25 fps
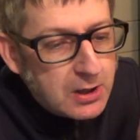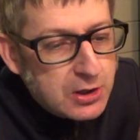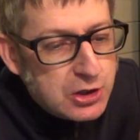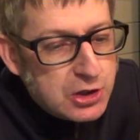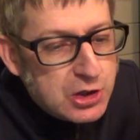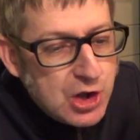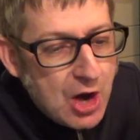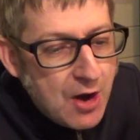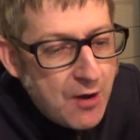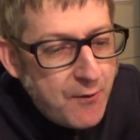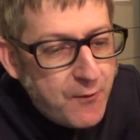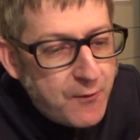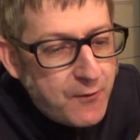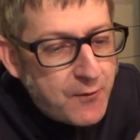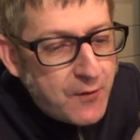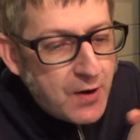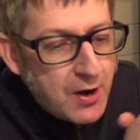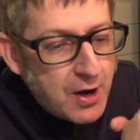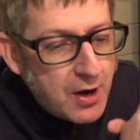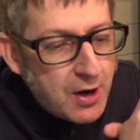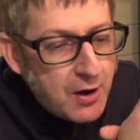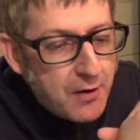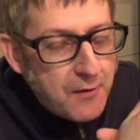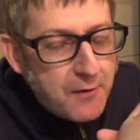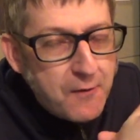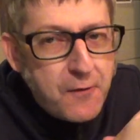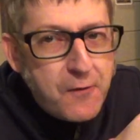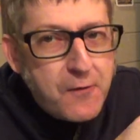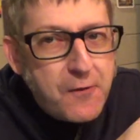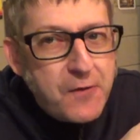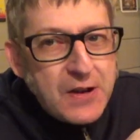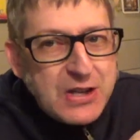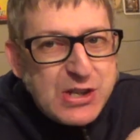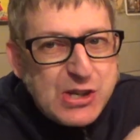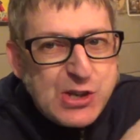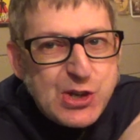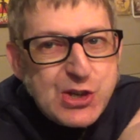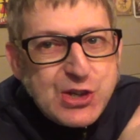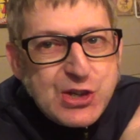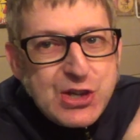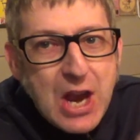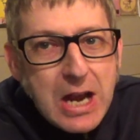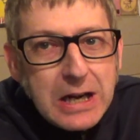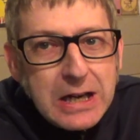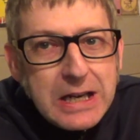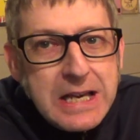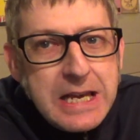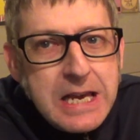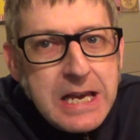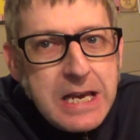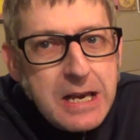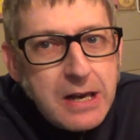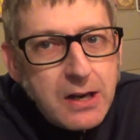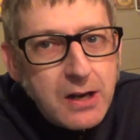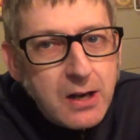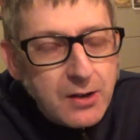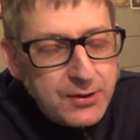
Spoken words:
Jeff Vaselli,